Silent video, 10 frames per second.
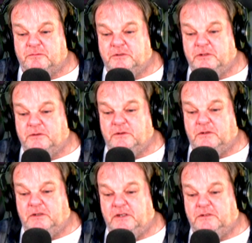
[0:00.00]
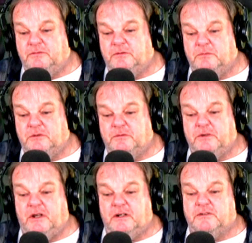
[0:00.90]
material leaked from the
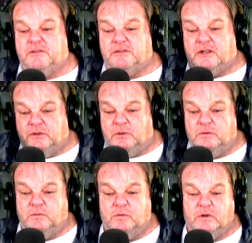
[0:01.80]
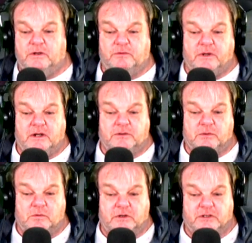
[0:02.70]
reactors. Unknown why reactor
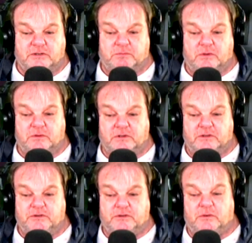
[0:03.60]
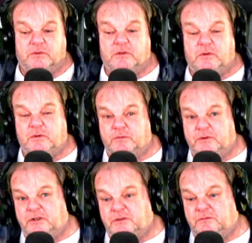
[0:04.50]
1 exploded and don't know the
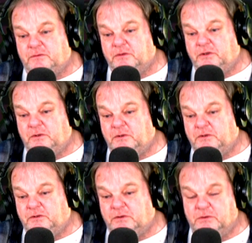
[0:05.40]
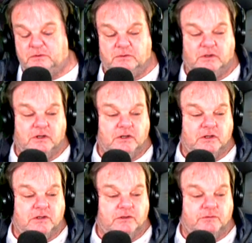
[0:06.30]
reason for unit 2
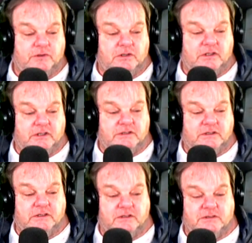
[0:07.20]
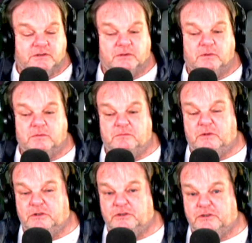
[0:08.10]
releasing so
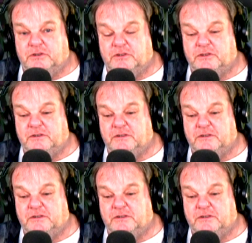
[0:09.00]
much.